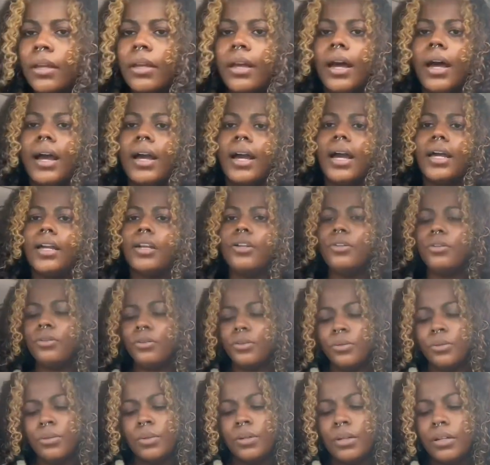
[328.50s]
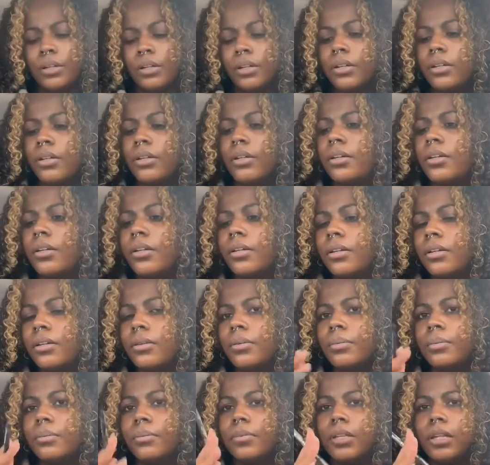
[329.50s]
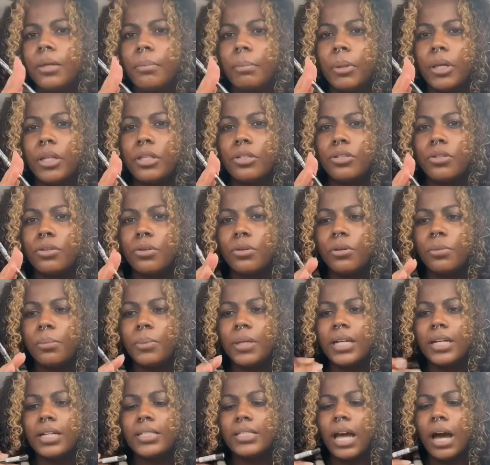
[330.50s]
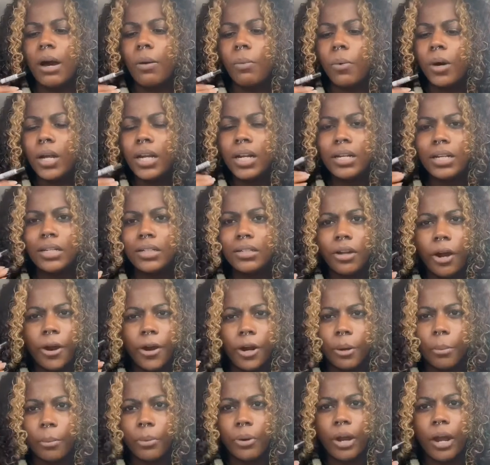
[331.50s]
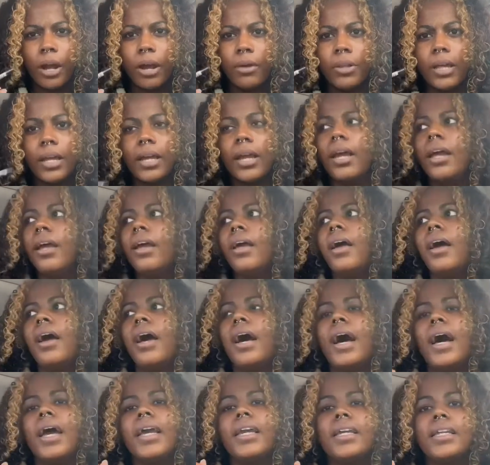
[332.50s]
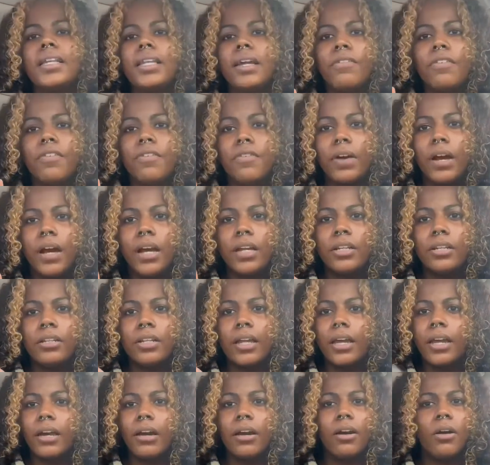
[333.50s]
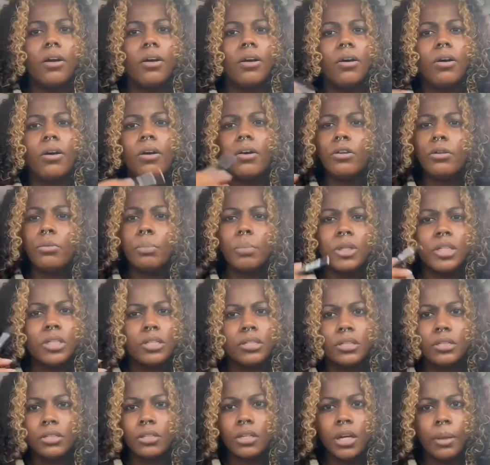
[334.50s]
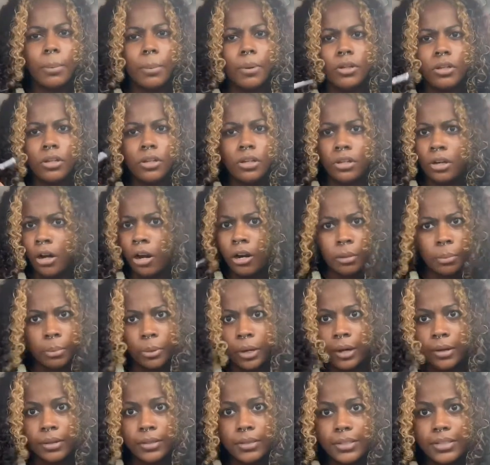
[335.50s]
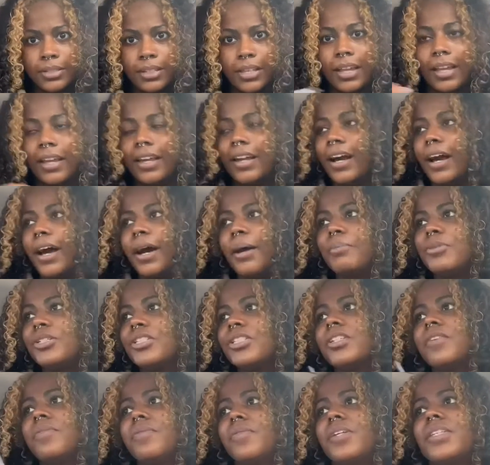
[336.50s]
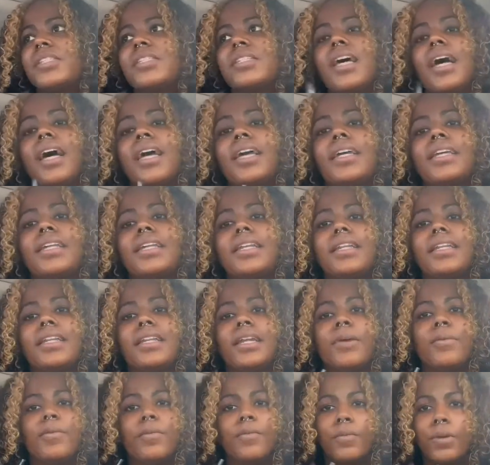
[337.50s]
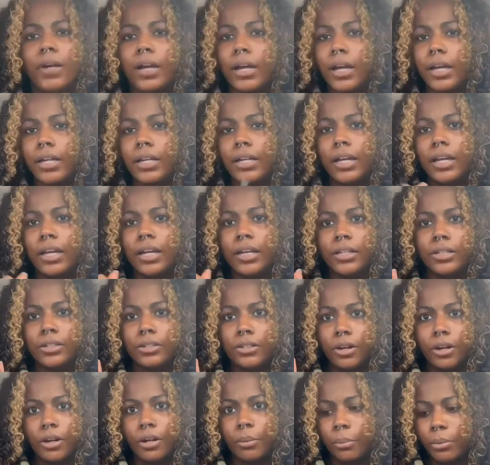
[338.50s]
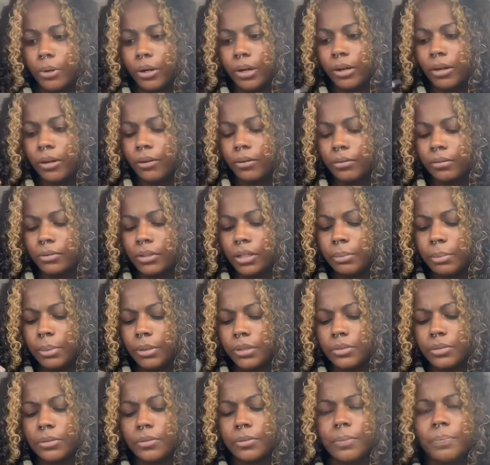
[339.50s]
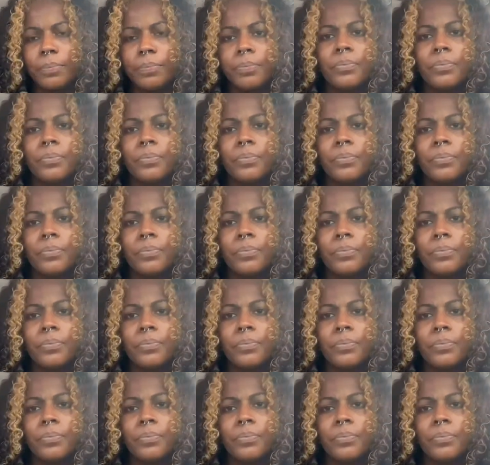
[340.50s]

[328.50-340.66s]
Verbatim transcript: i got a new lip pencil because i wanted a darker brown like I can never find like all you bitches and took up the dark browns. Like I'm just convinced I can never find a dark brown lip pencil.